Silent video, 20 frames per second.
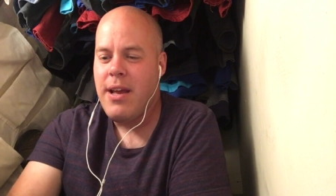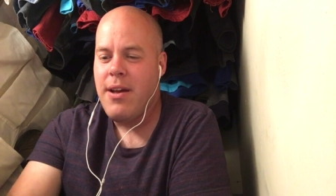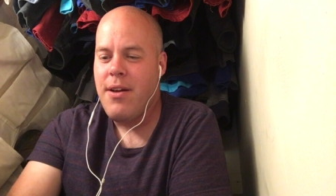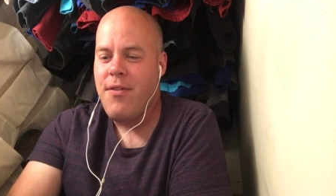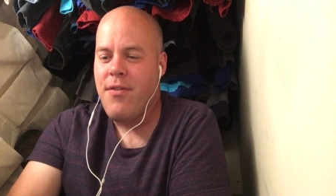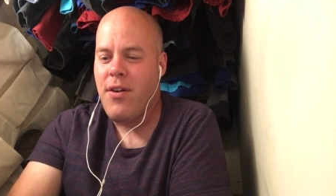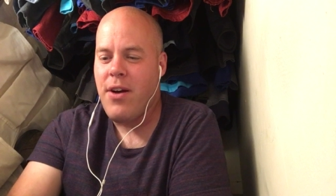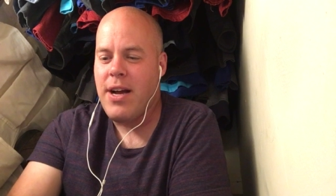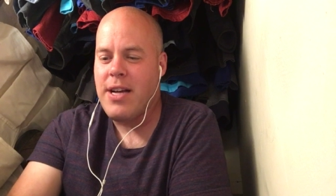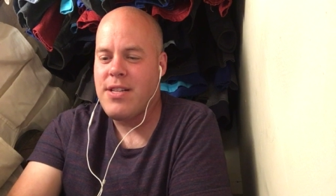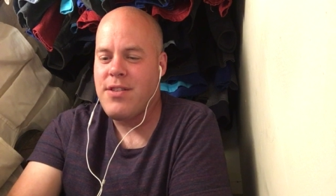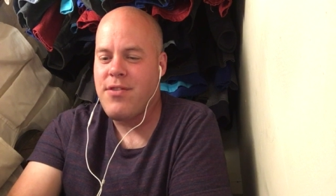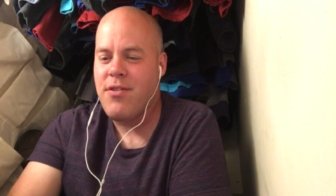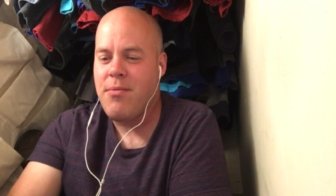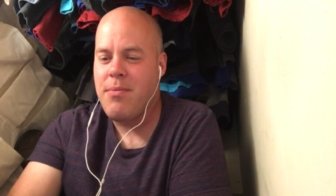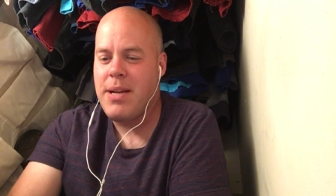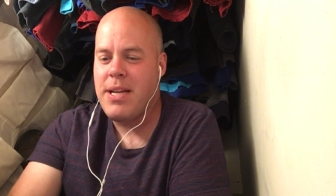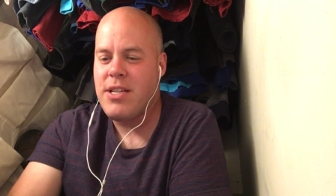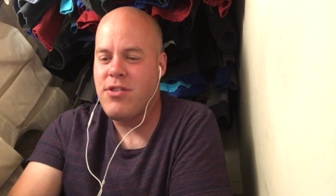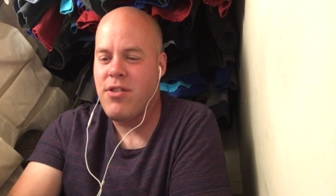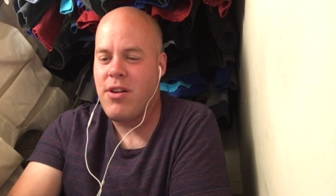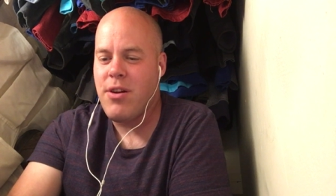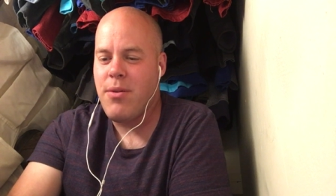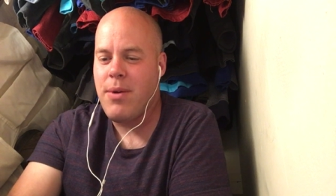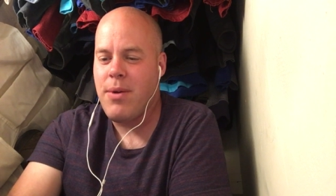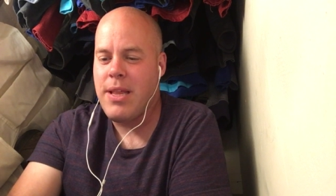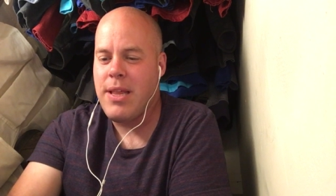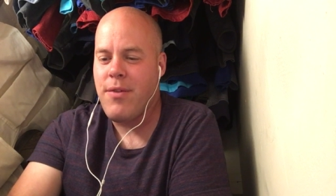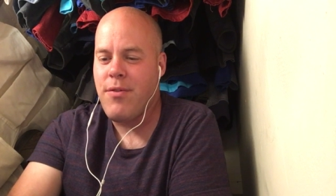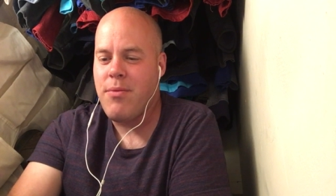For as for me,
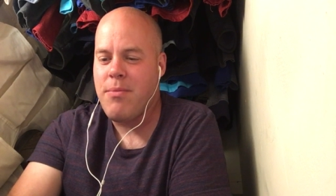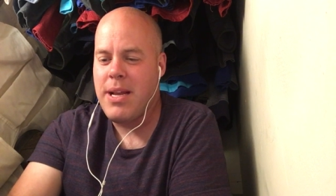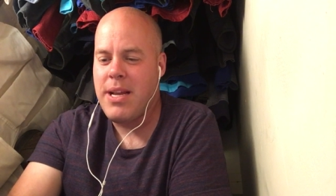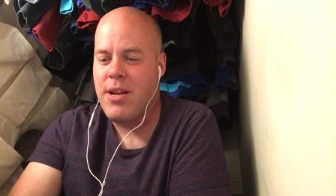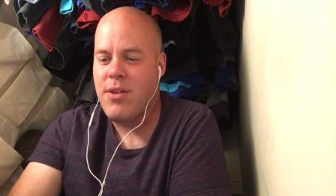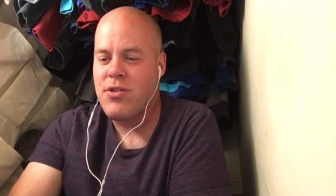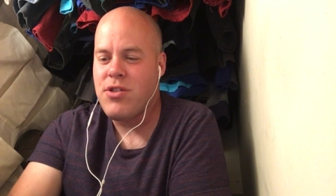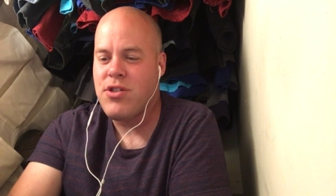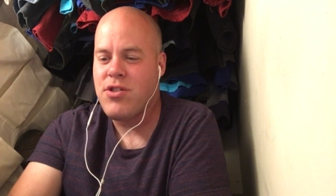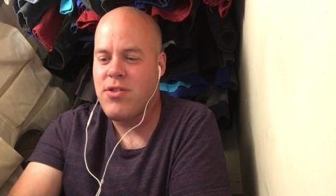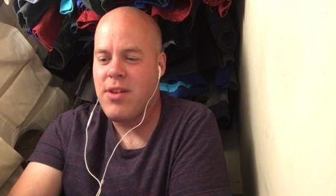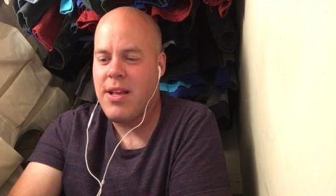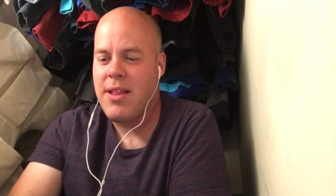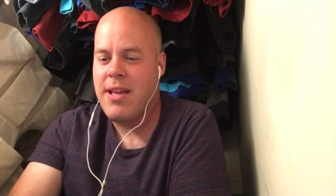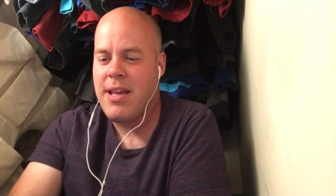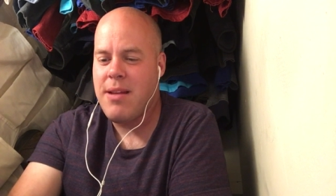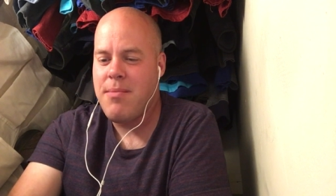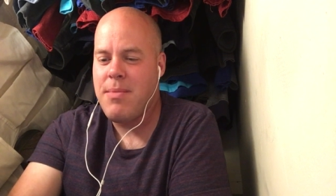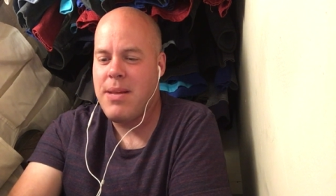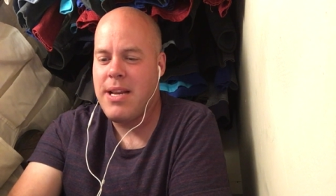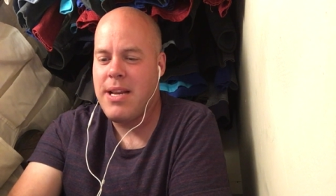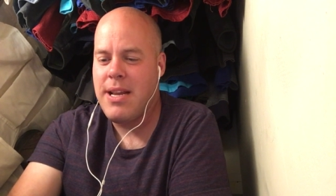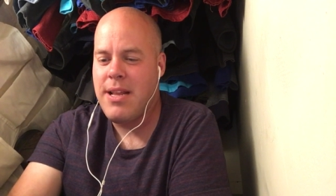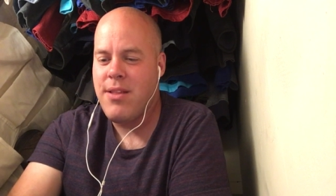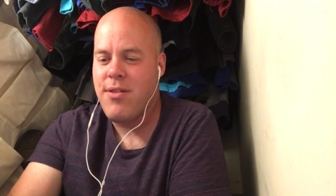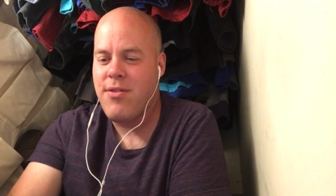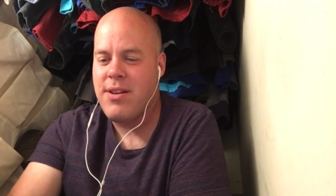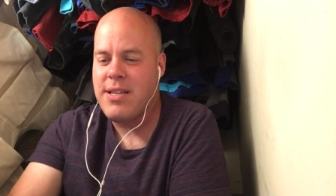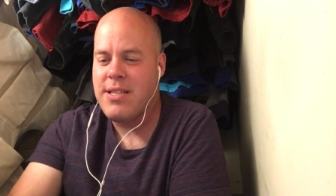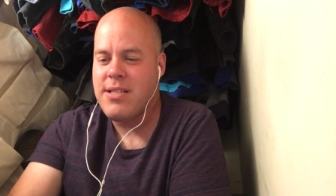straightway there remained no strength in me,
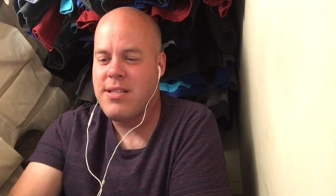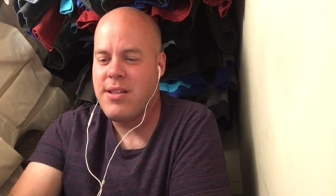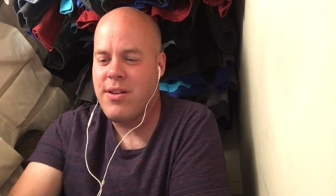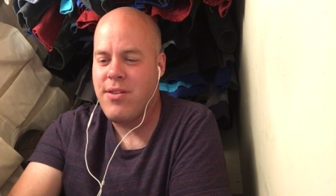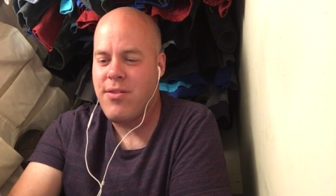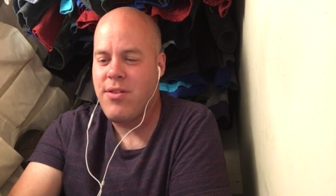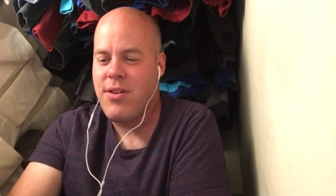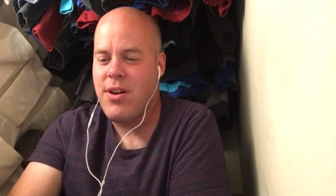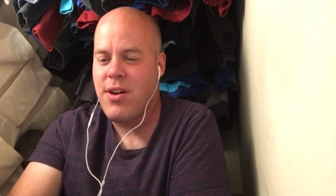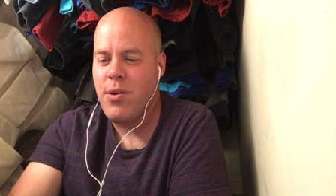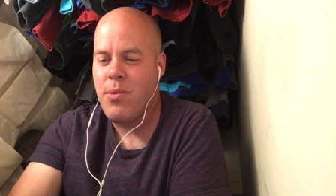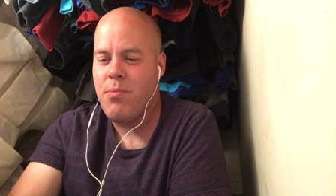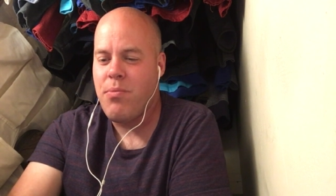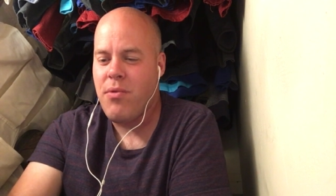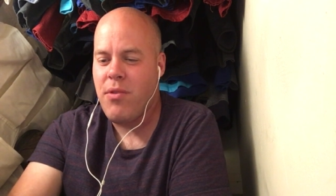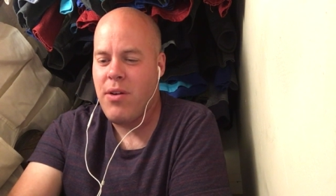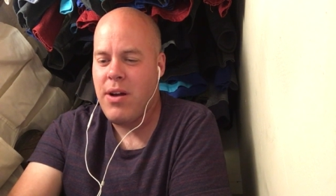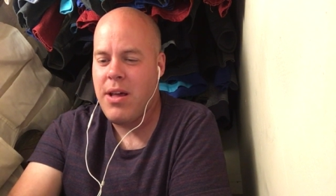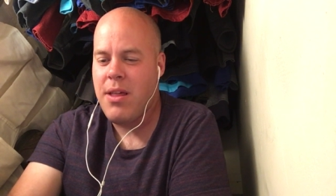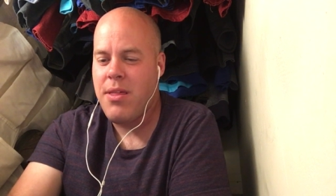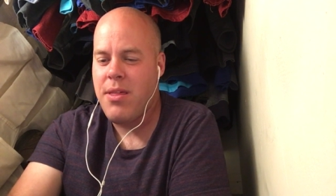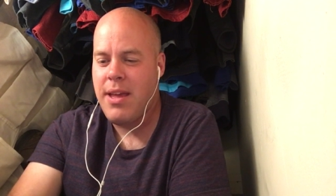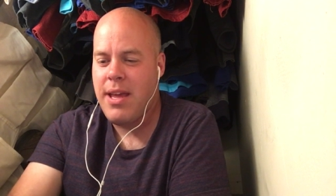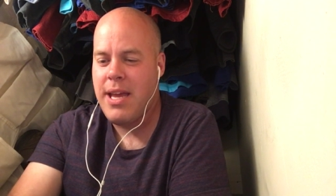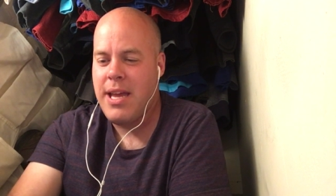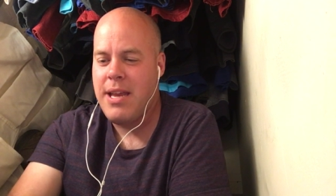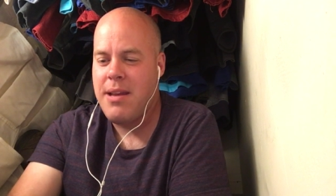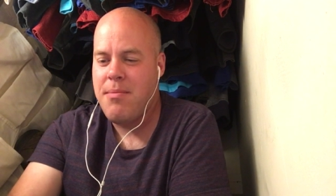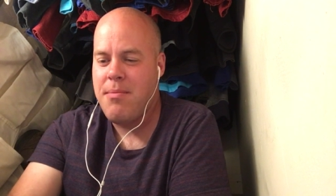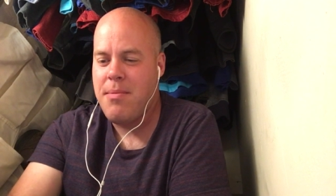neither is there no breath
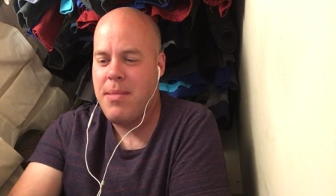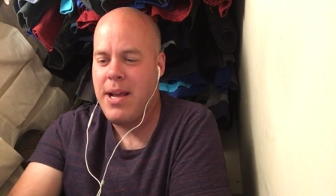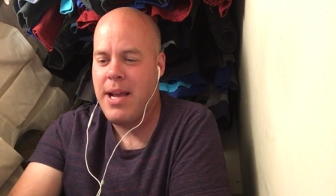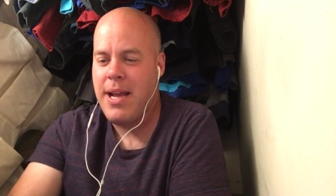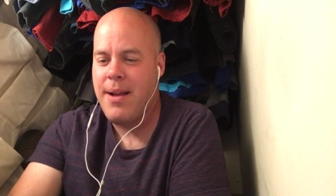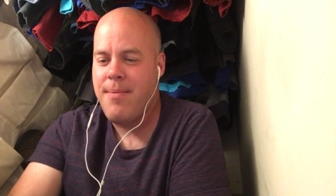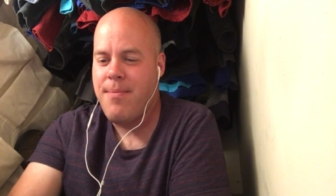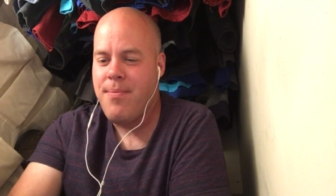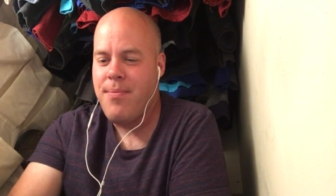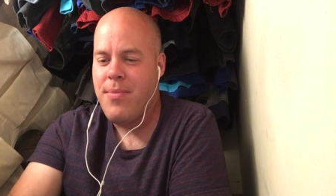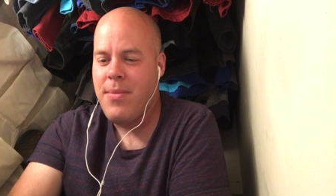in me.